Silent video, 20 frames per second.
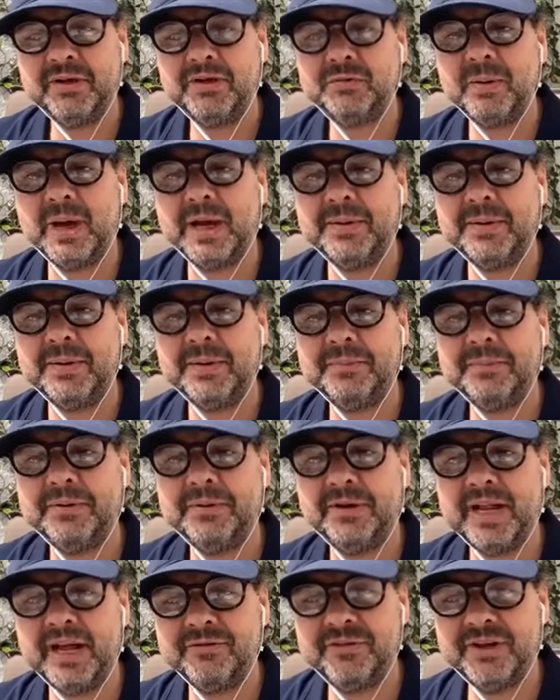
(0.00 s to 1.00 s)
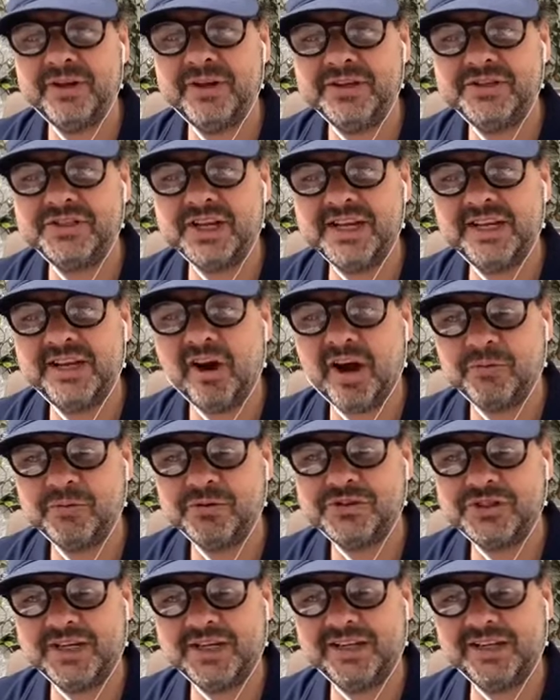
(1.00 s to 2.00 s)
maybe their VC guy was sitting
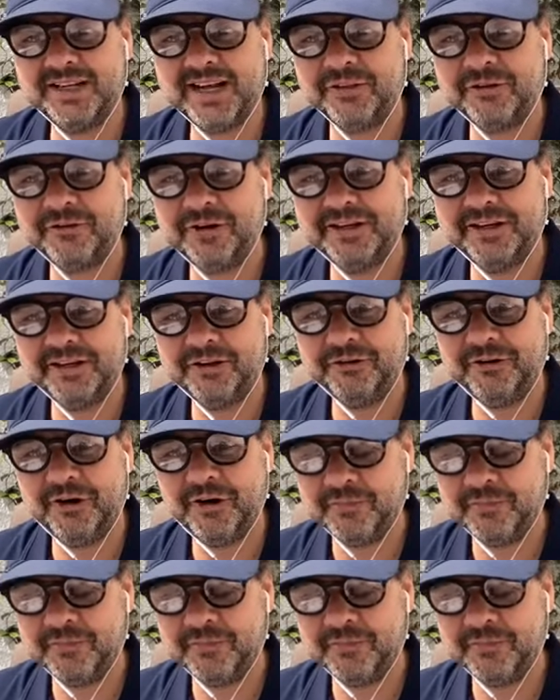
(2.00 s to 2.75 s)
at the other end of the room.